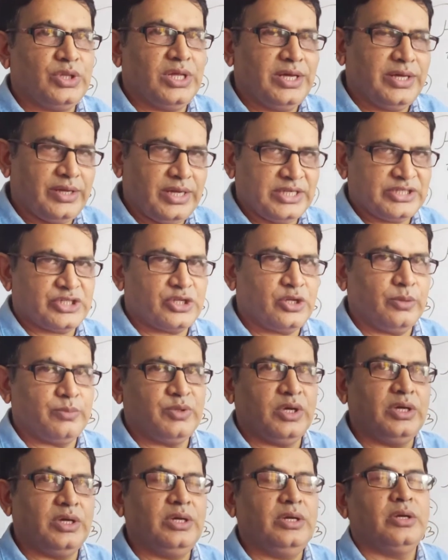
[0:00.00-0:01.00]
the rest of
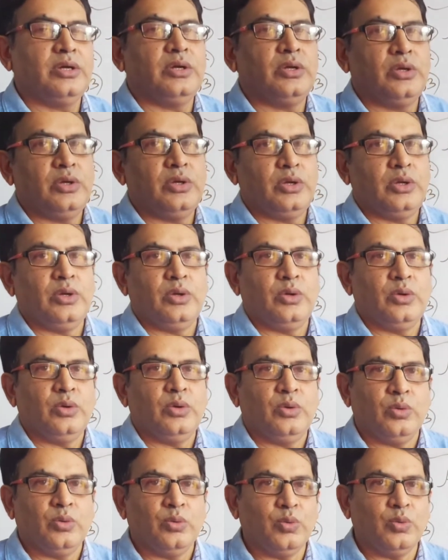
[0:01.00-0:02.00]
the
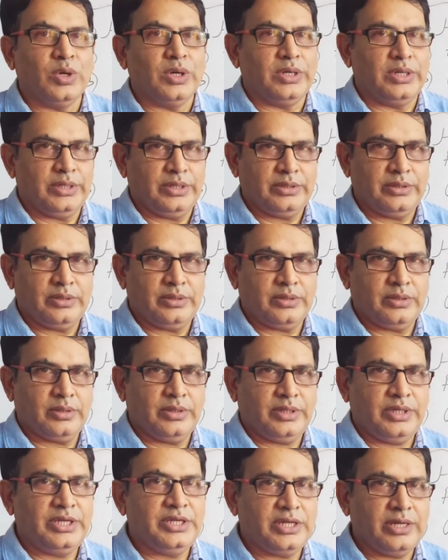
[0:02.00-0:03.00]
world
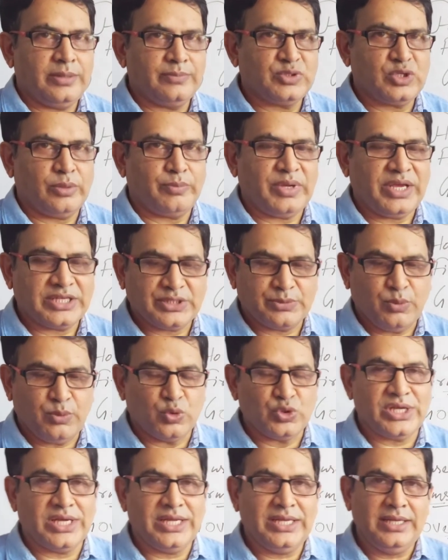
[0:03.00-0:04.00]
in terms of
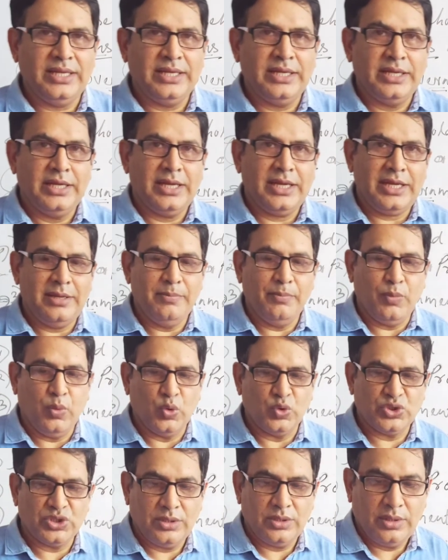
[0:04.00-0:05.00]
exports and
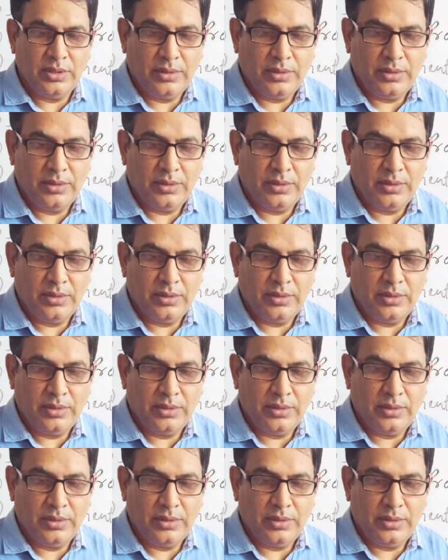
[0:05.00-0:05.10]
imports.